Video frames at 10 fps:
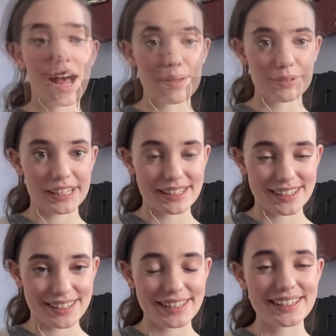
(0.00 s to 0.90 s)
I planted
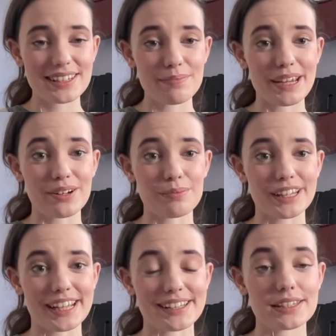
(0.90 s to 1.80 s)
6 tomato
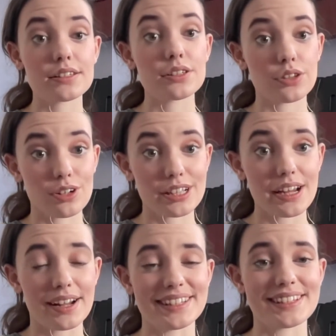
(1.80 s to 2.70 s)
plants, 30
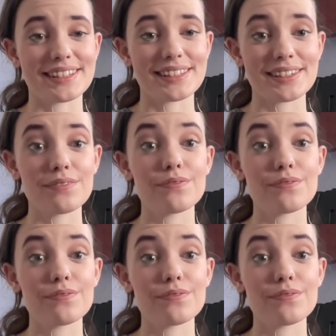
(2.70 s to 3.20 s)
onions,